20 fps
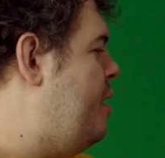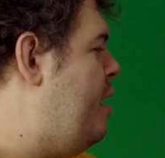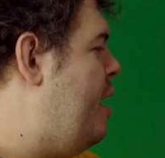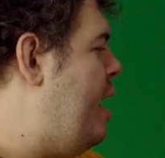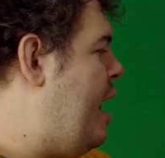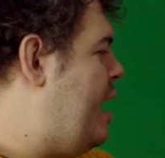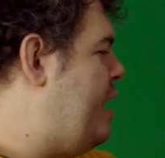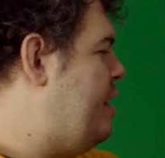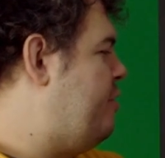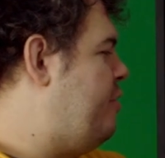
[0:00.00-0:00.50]

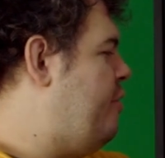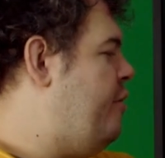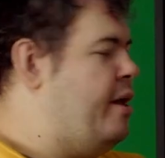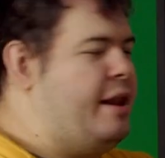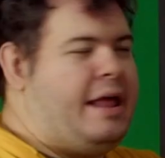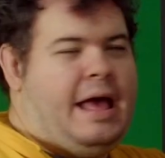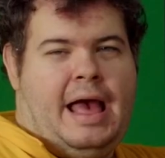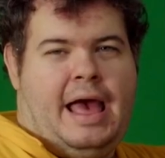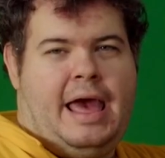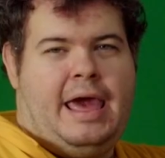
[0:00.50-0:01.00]
and it's got an
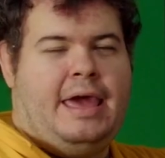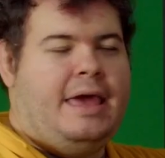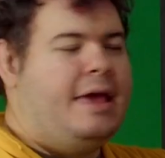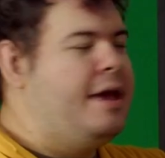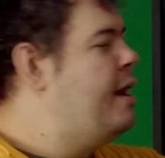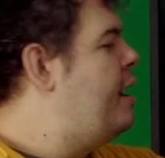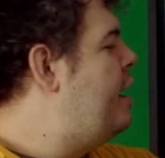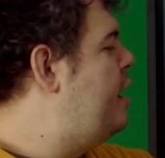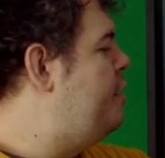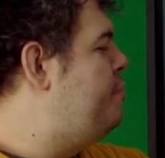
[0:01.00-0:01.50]
A
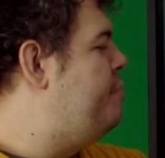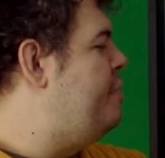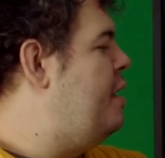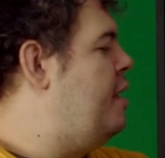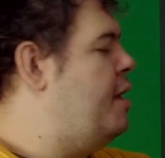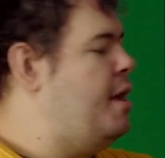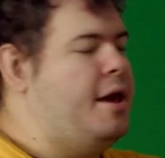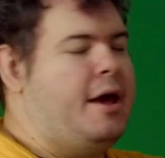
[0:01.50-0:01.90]
and a B